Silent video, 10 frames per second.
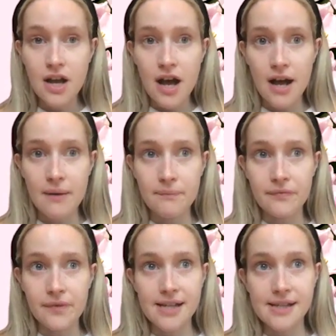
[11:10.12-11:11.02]

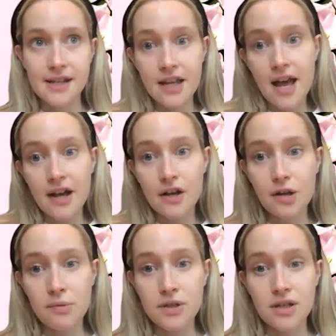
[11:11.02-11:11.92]
it's a good
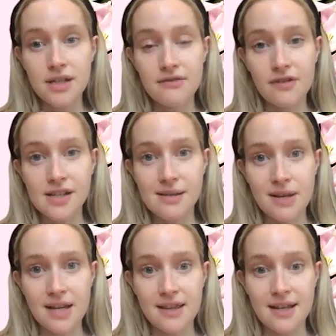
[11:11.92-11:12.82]
opportunity for us to
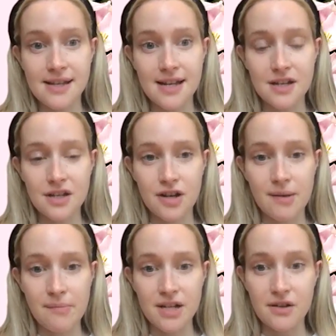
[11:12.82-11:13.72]
be in this industry
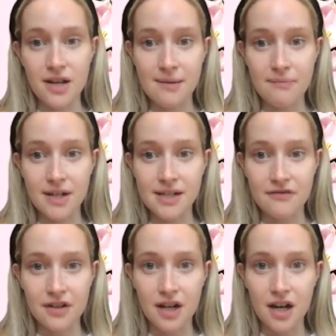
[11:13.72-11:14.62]
and be doing something
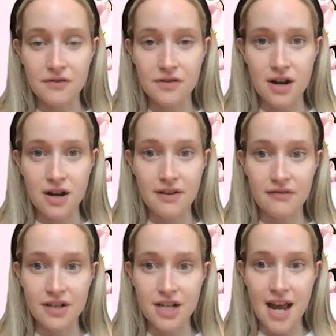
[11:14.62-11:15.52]
different and kind of striving
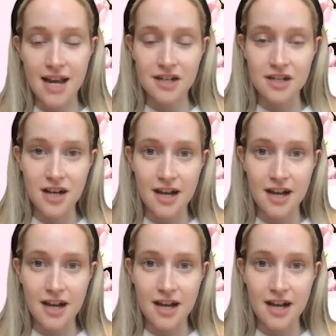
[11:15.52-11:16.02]
for change.